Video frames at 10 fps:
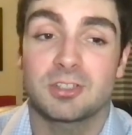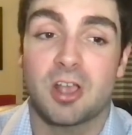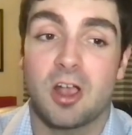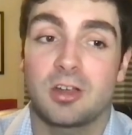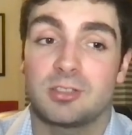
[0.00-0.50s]

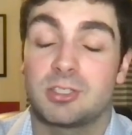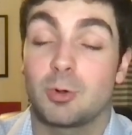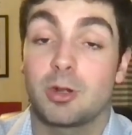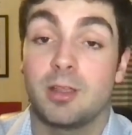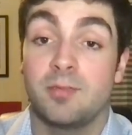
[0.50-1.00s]
are
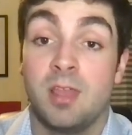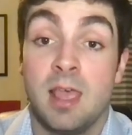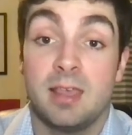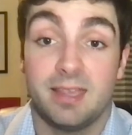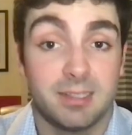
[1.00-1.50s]
sort of
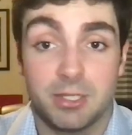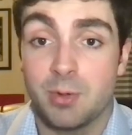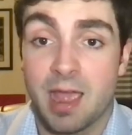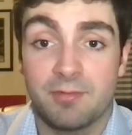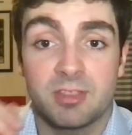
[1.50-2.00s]
they do
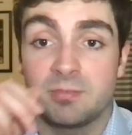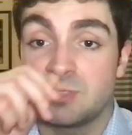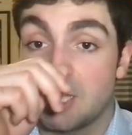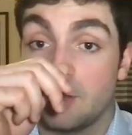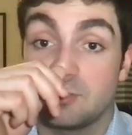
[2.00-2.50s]
have
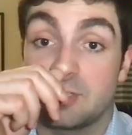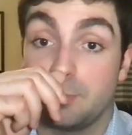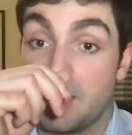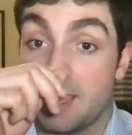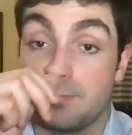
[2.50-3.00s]
themselves to
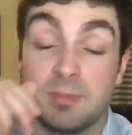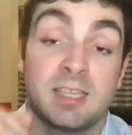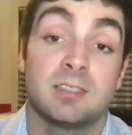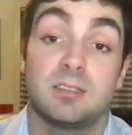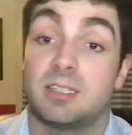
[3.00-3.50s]
blame
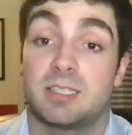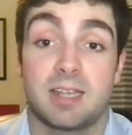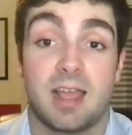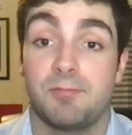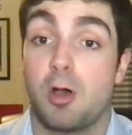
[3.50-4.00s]
because listen,
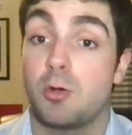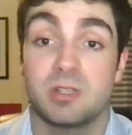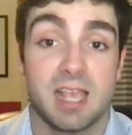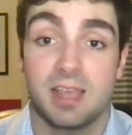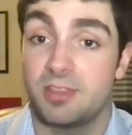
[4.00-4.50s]
I've always
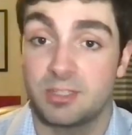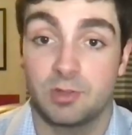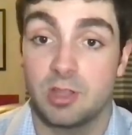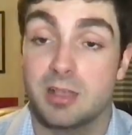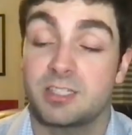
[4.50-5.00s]
had this
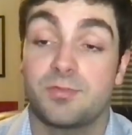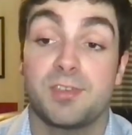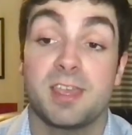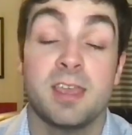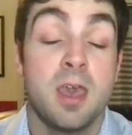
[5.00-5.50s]

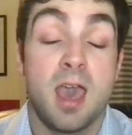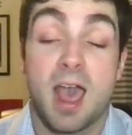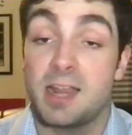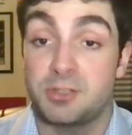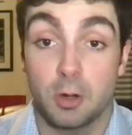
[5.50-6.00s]
philosophy.
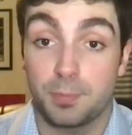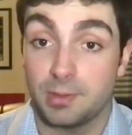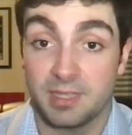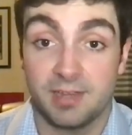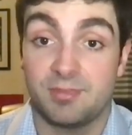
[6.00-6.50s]
I don't
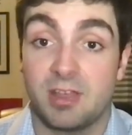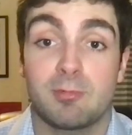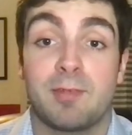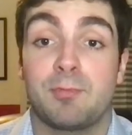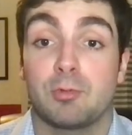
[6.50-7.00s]
believe that
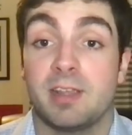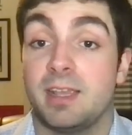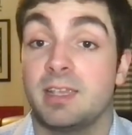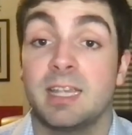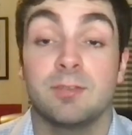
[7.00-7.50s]

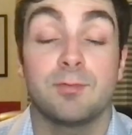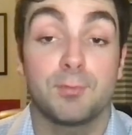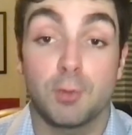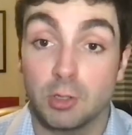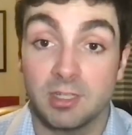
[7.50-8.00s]
refereeing can
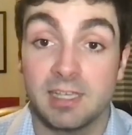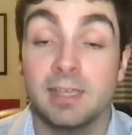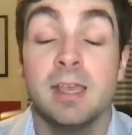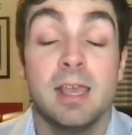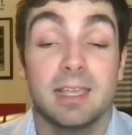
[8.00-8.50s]

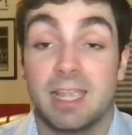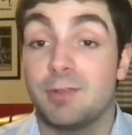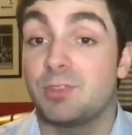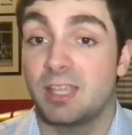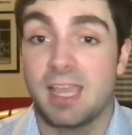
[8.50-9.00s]
fully
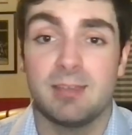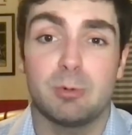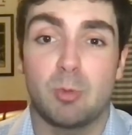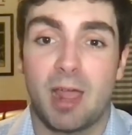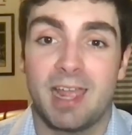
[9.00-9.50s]
give the game
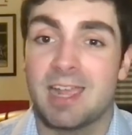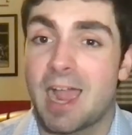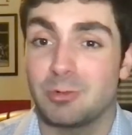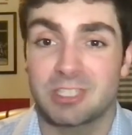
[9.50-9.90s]
away. I was